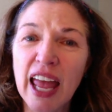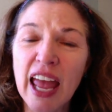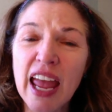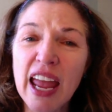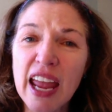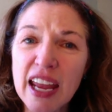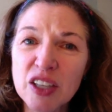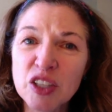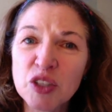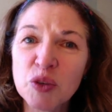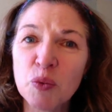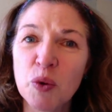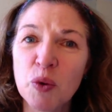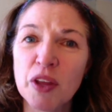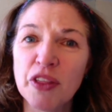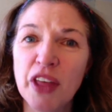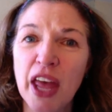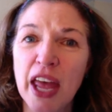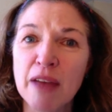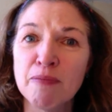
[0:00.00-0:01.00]
age
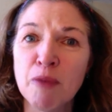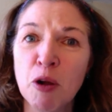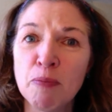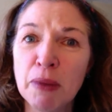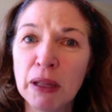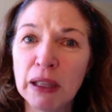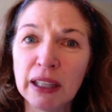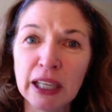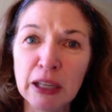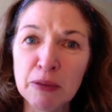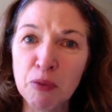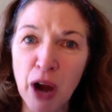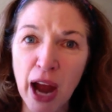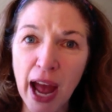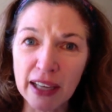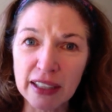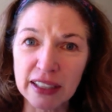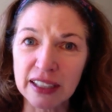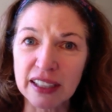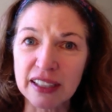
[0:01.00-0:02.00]
with a mobility
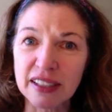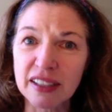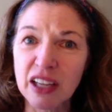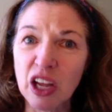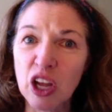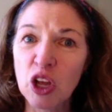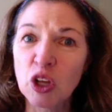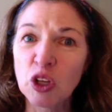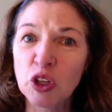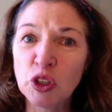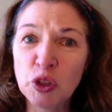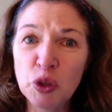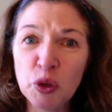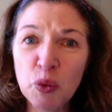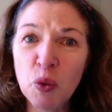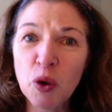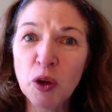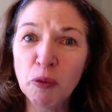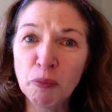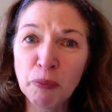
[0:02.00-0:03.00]
practice, you
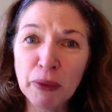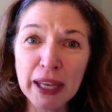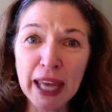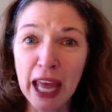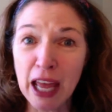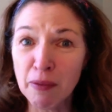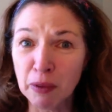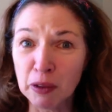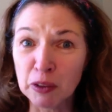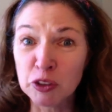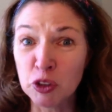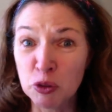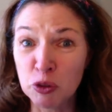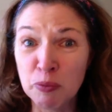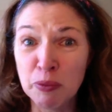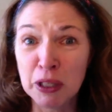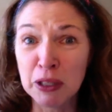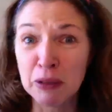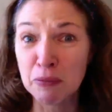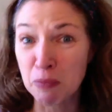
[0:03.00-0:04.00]
will be able to
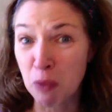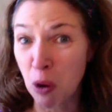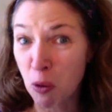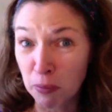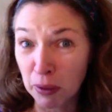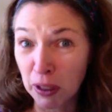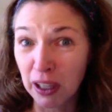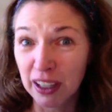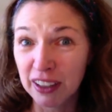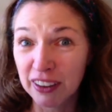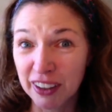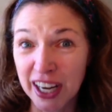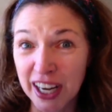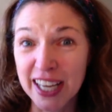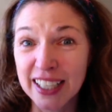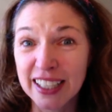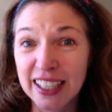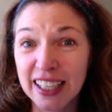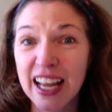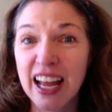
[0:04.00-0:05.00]
be mobile,
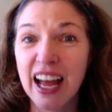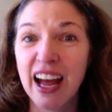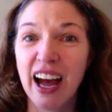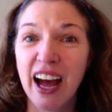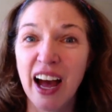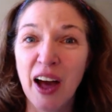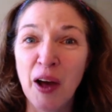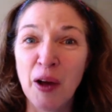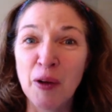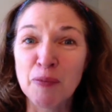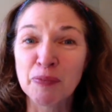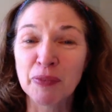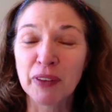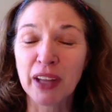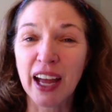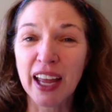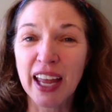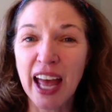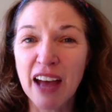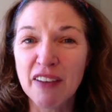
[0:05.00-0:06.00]
right?
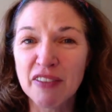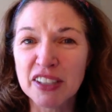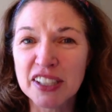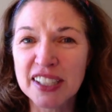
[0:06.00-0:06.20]
I have a